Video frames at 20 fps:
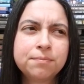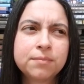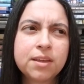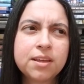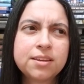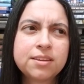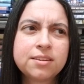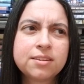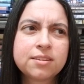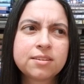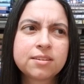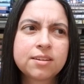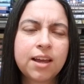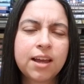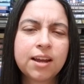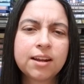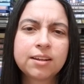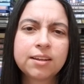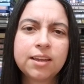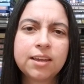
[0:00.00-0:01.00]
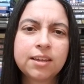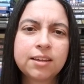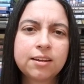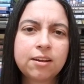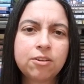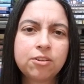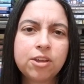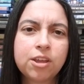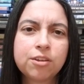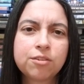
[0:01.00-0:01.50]
It's kind of like
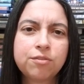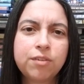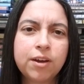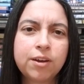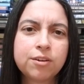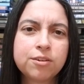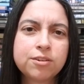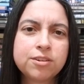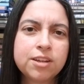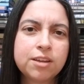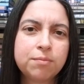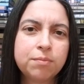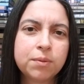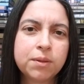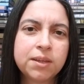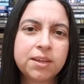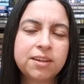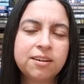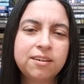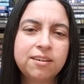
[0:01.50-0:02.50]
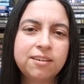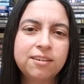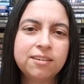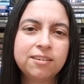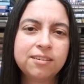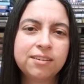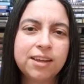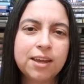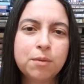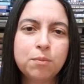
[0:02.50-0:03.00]
all the other fighters I played
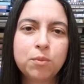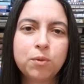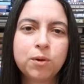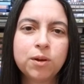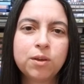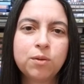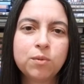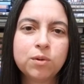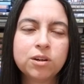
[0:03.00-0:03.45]
on Game Boy,